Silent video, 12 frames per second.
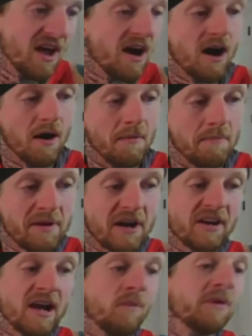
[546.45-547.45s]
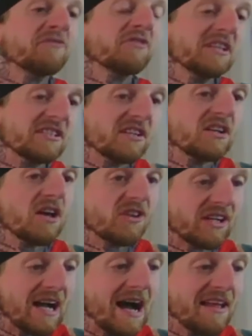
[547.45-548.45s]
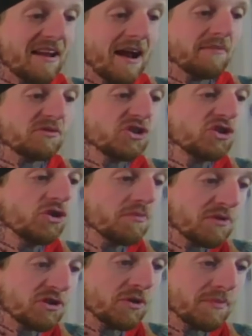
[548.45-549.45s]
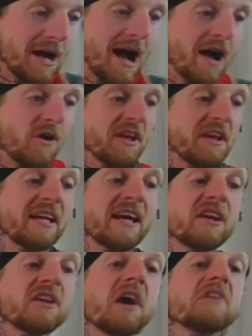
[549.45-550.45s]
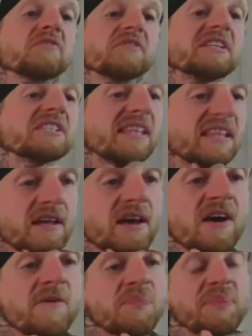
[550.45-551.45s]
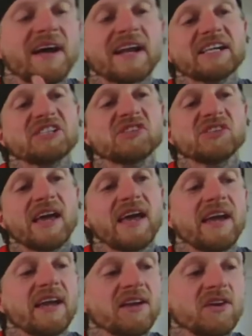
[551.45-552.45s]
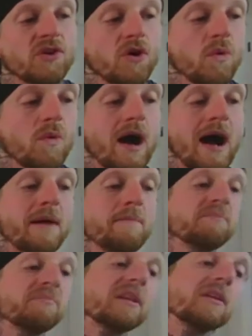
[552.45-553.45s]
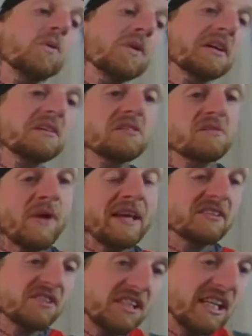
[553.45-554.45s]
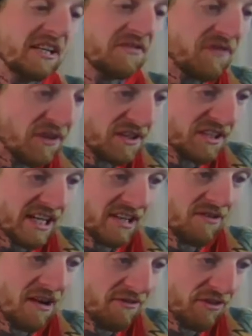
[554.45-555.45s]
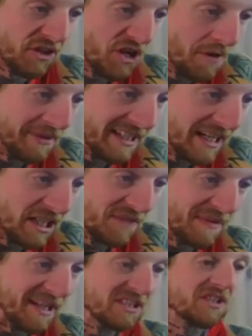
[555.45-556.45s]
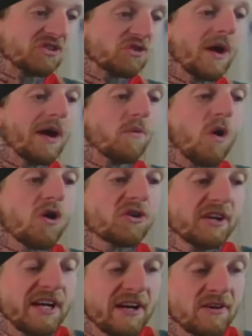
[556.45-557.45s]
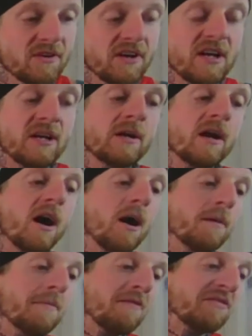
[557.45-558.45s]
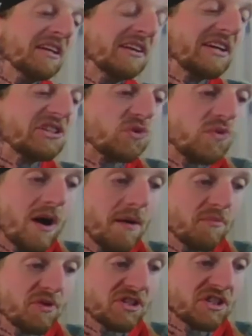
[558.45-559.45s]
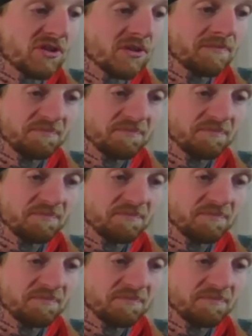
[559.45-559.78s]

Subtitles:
Perrion Winfrey is another guy that I am super, super high on. And again, the other reason that I say, I'm going to wait and see for the second round for Nakobe Dean is because there's Quay Walker here. I really like Jaquan Brisker.